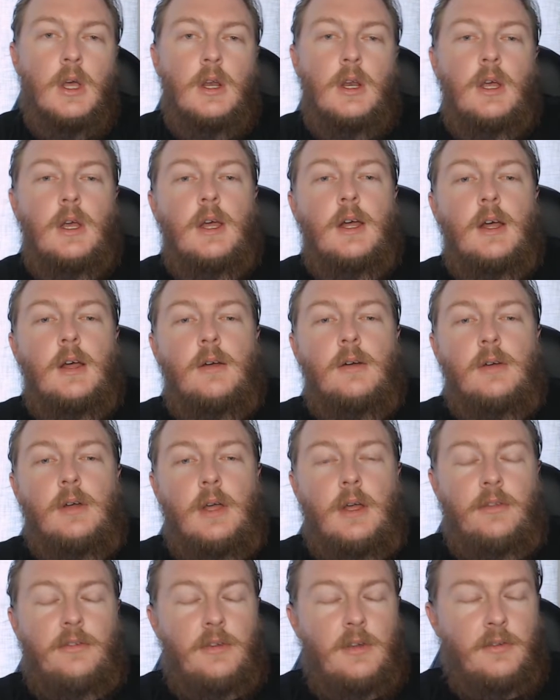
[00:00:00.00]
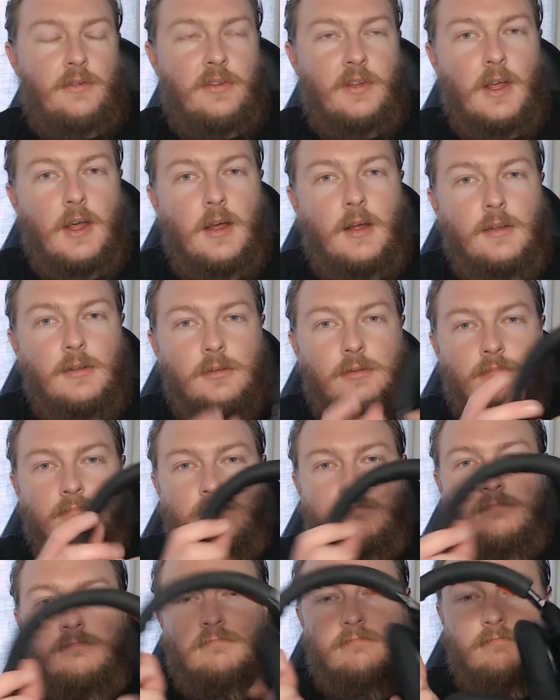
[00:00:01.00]
Now, as you can tell,
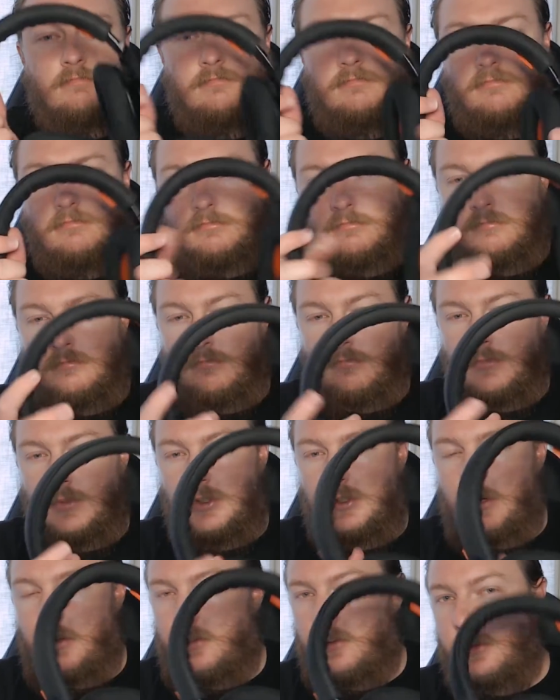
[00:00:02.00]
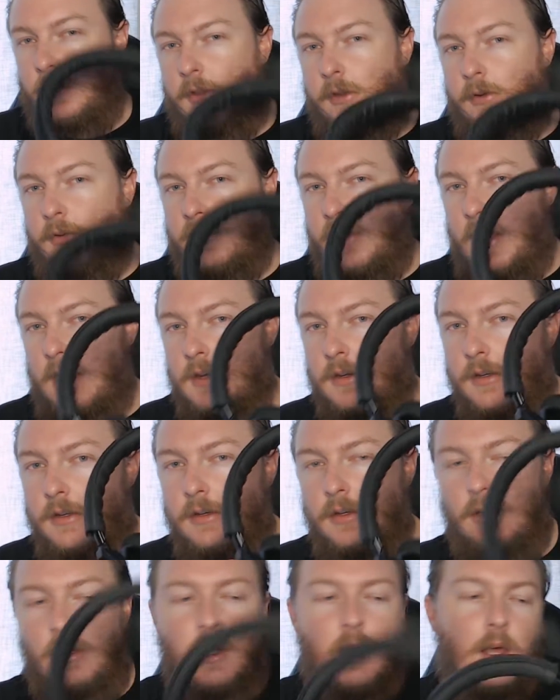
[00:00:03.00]
she's a little
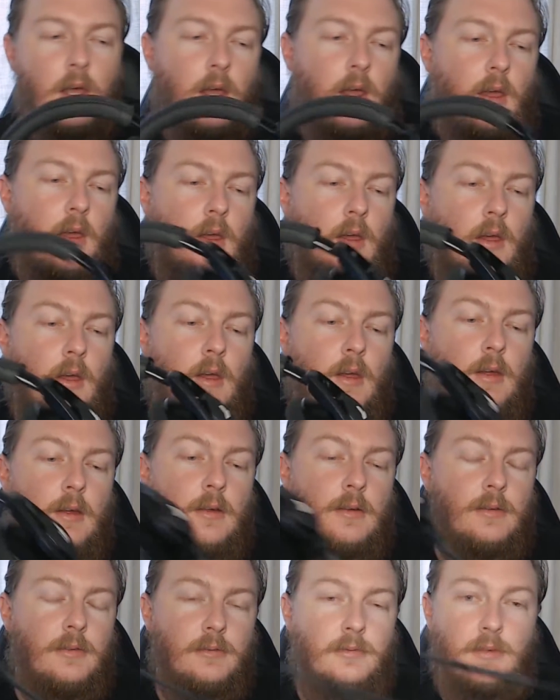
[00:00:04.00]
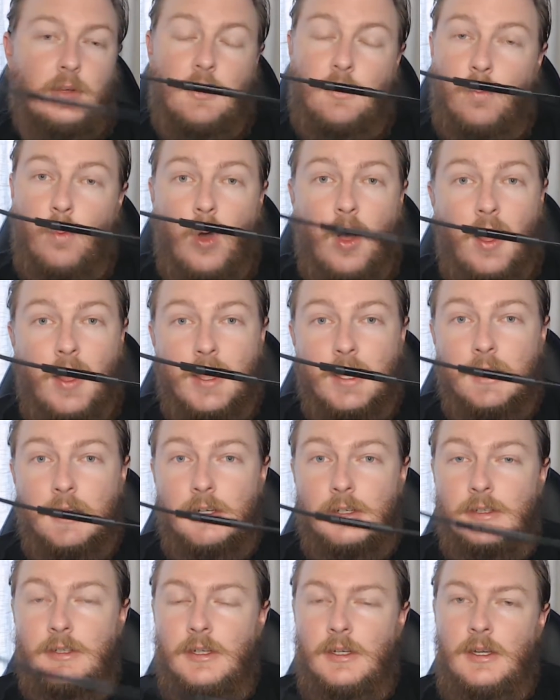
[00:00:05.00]
dated. It's
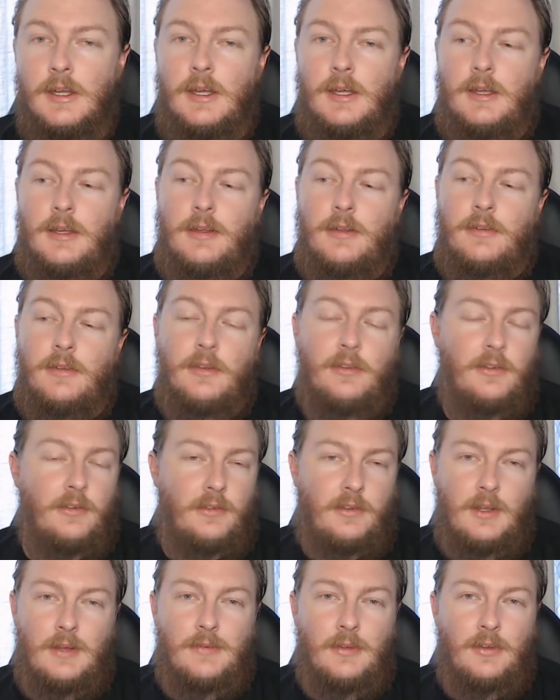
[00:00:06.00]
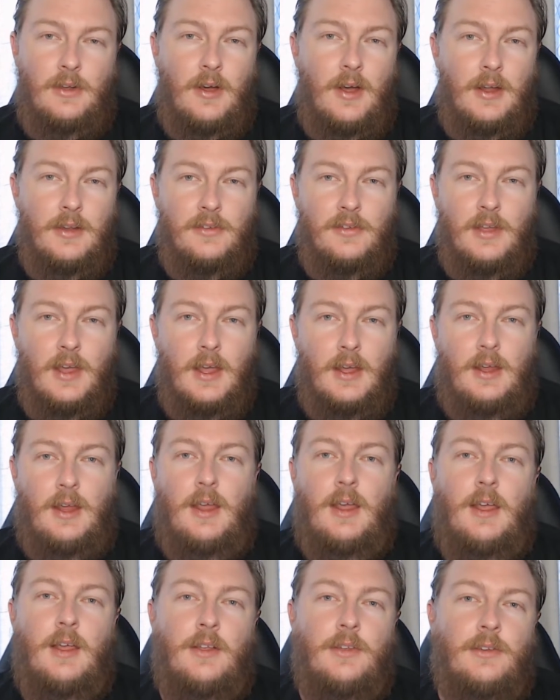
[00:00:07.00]
wired. It doesn't seem as
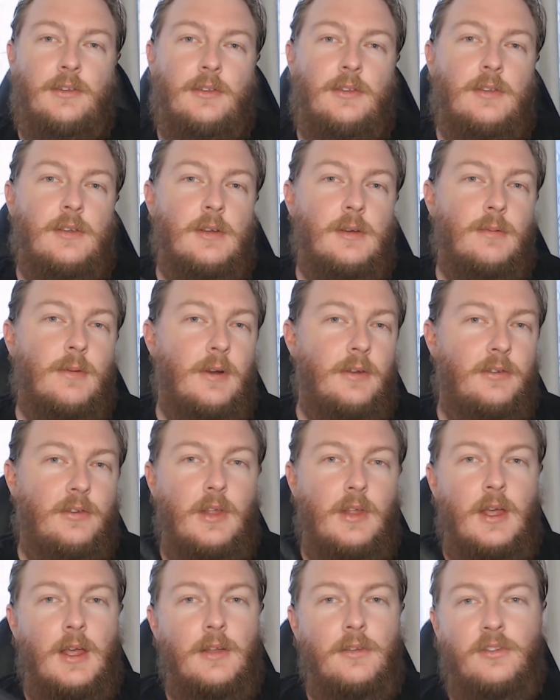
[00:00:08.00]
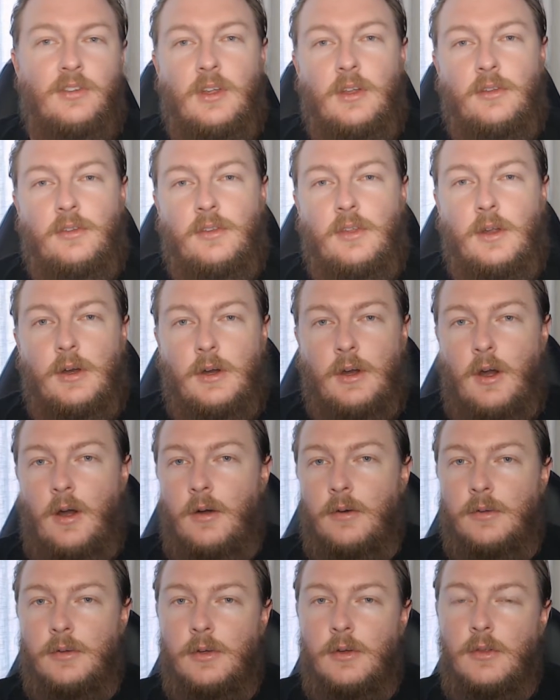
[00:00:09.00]
high-tech as the rest of the headsets that are
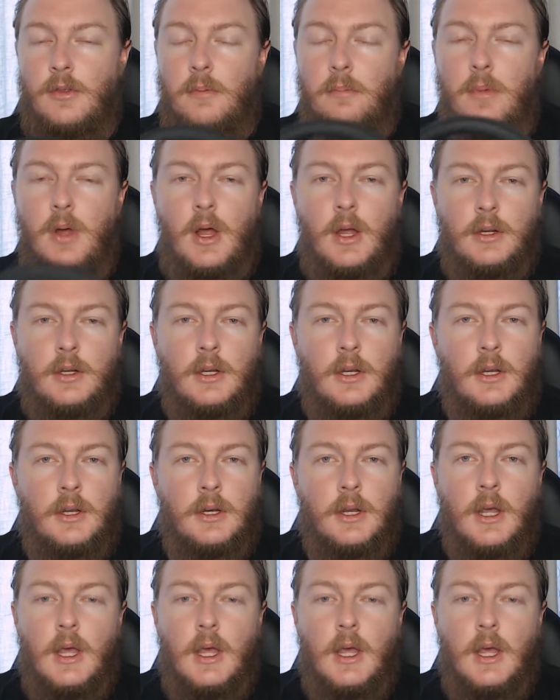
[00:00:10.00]
currently on the market.